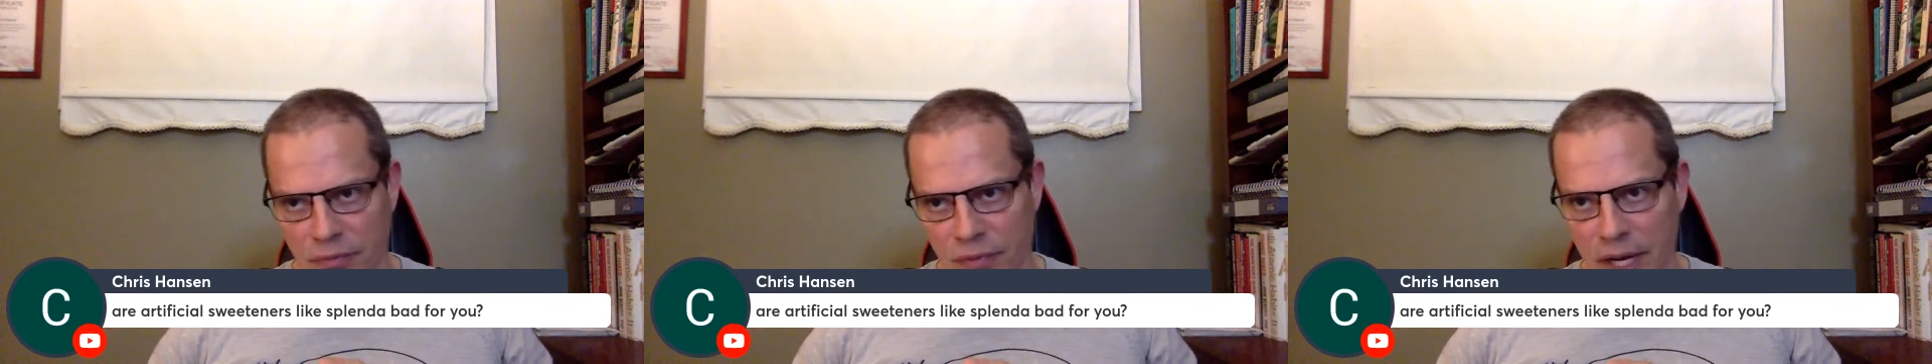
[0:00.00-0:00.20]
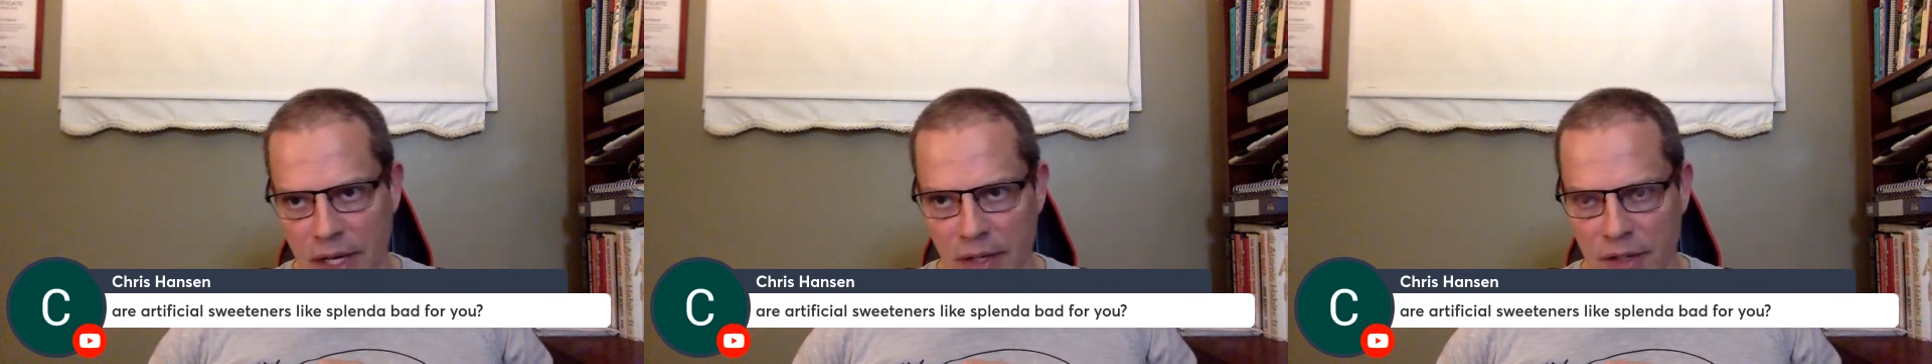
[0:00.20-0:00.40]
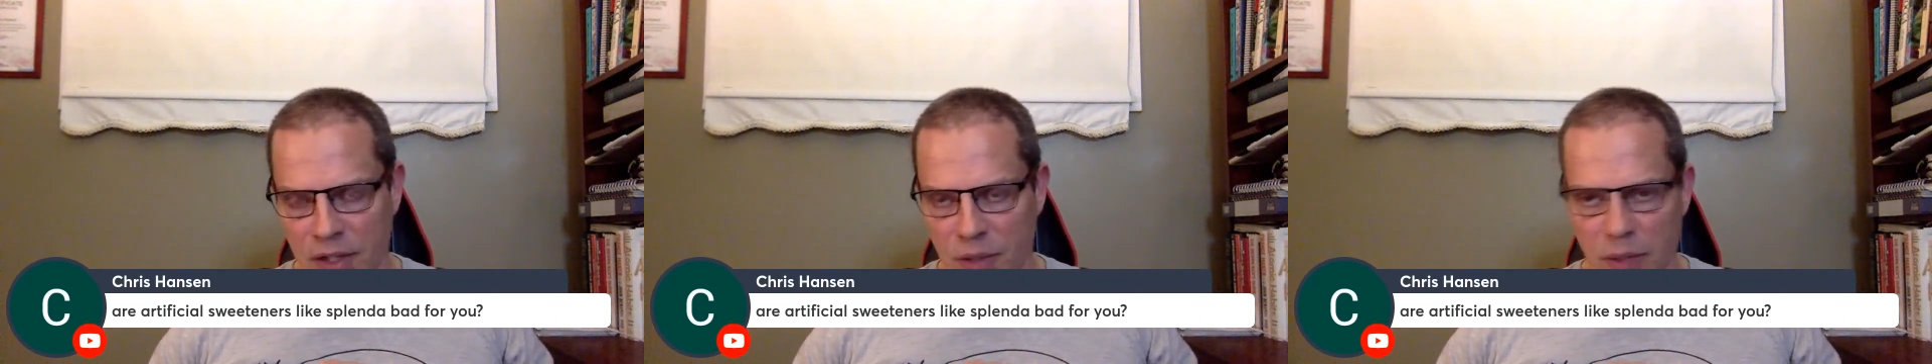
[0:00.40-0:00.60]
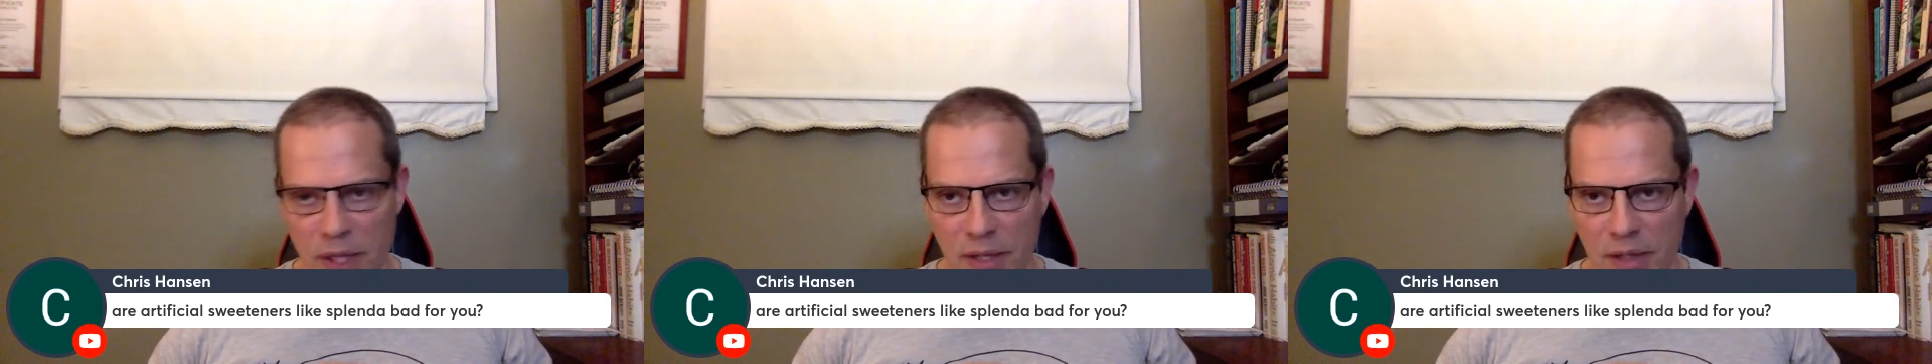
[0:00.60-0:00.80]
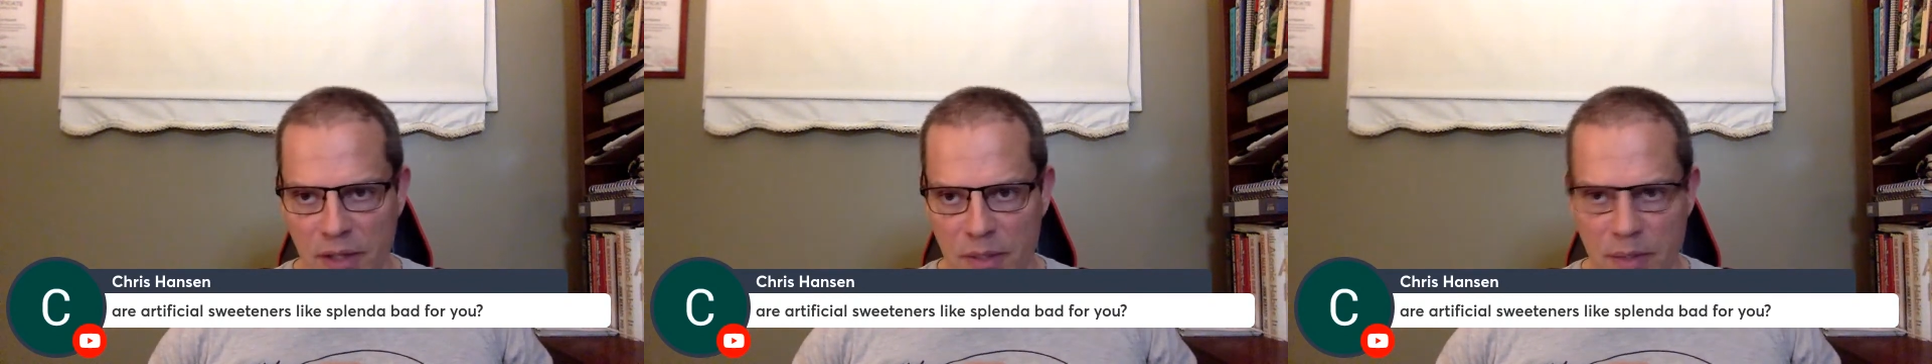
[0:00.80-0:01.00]
regular
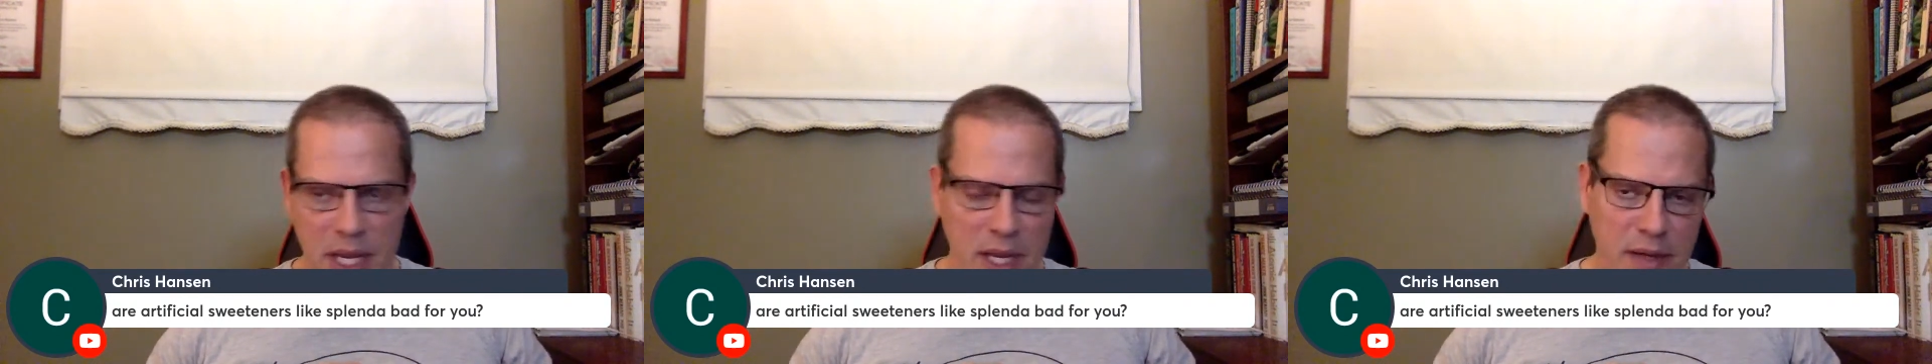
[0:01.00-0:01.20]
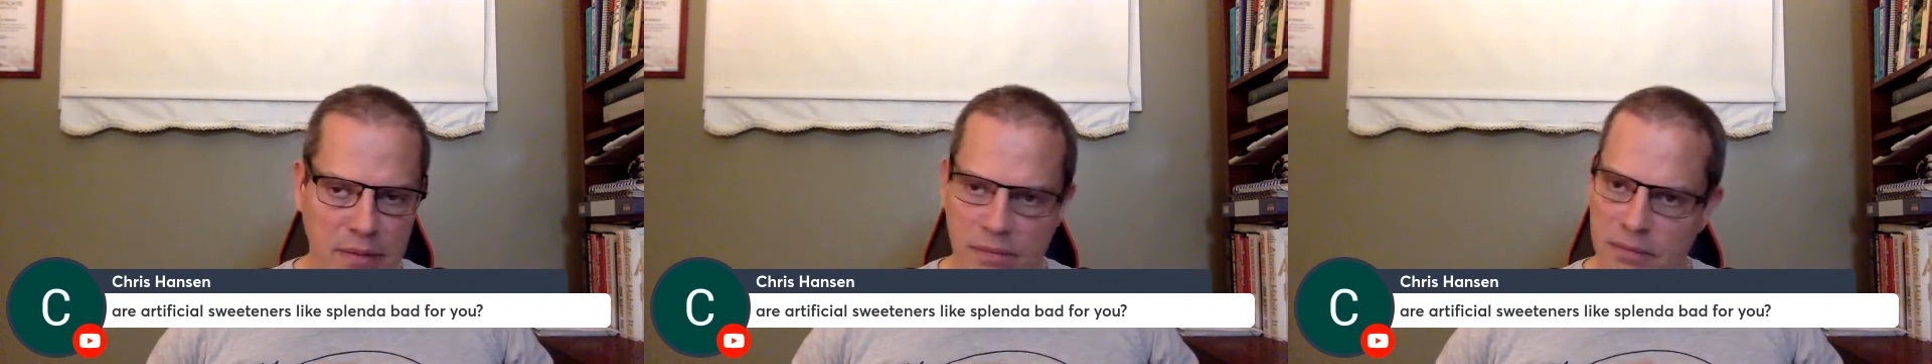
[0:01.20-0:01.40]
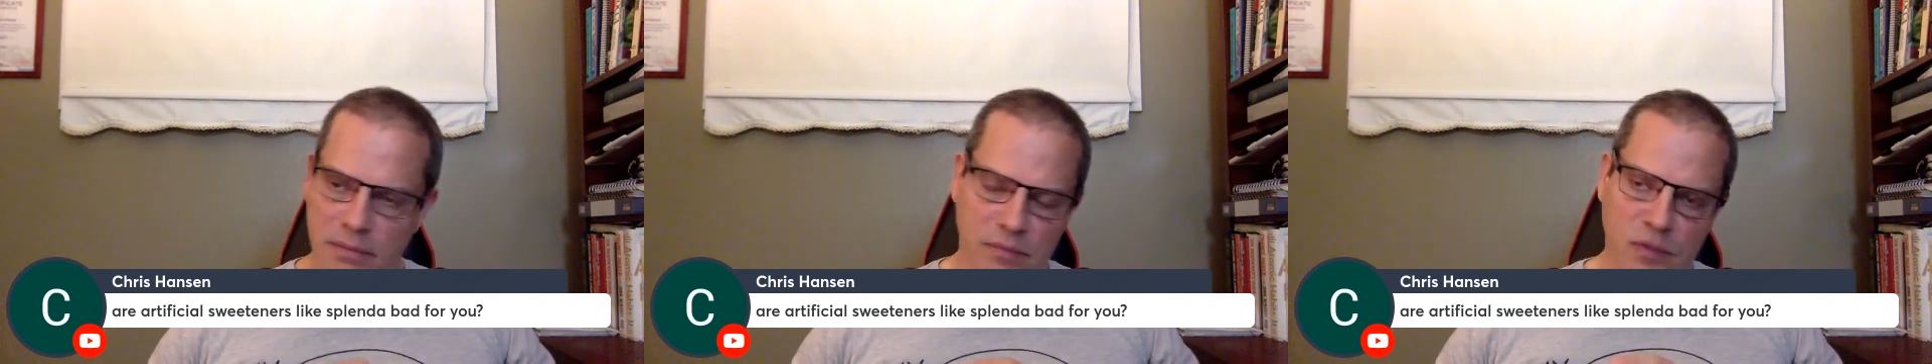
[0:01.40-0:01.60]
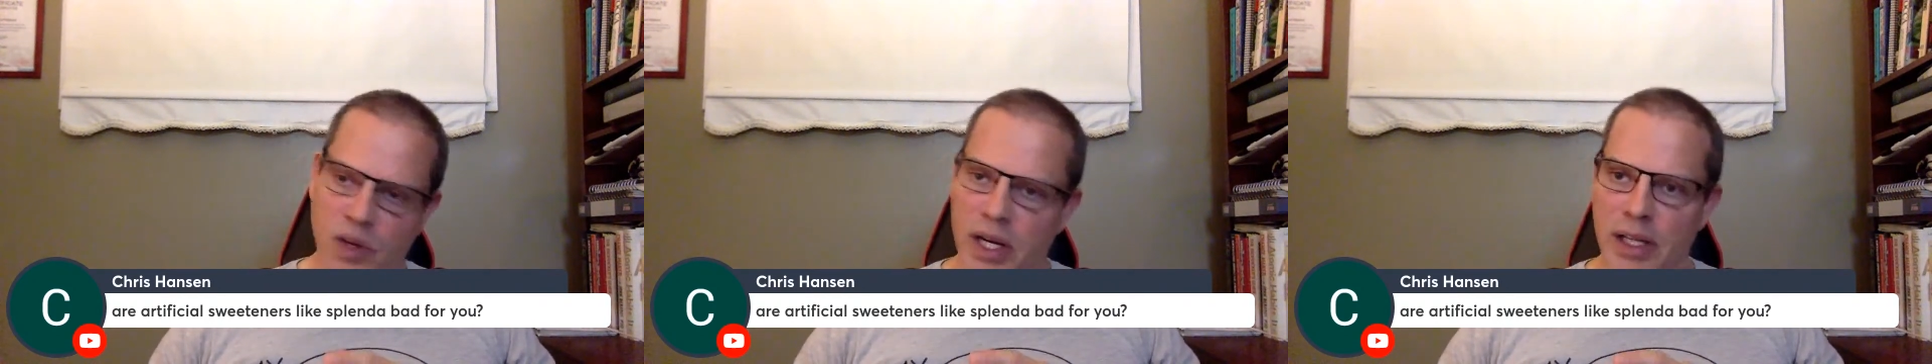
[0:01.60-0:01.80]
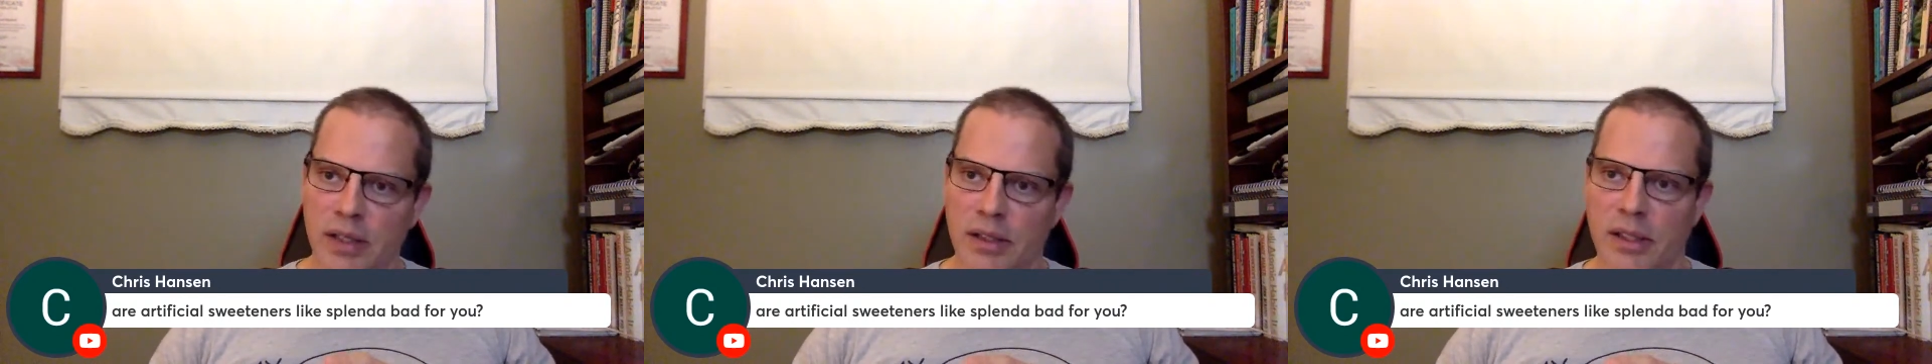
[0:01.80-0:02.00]
sweetener debate,
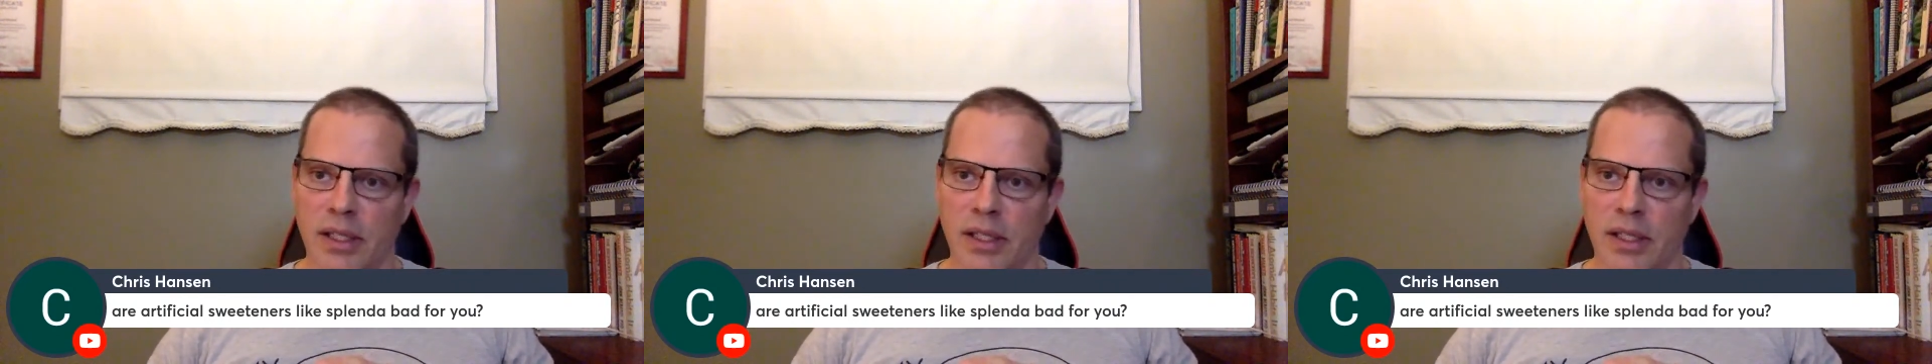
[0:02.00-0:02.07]
right?